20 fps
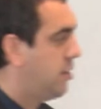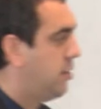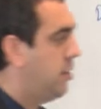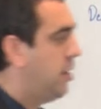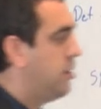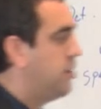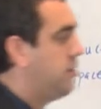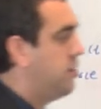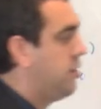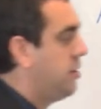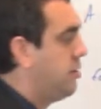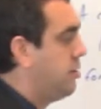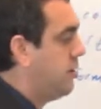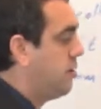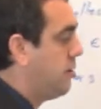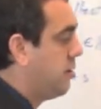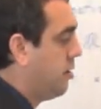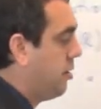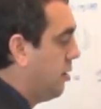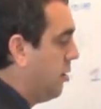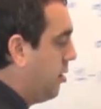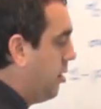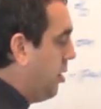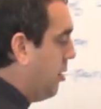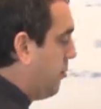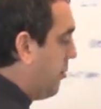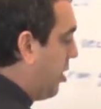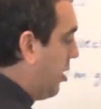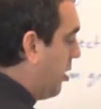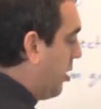All right, so this is
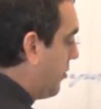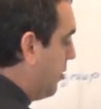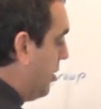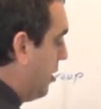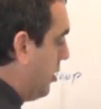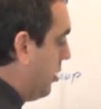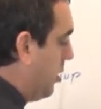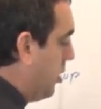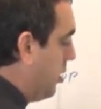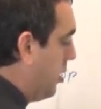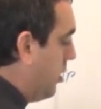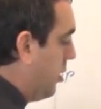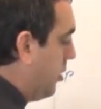a Markov group.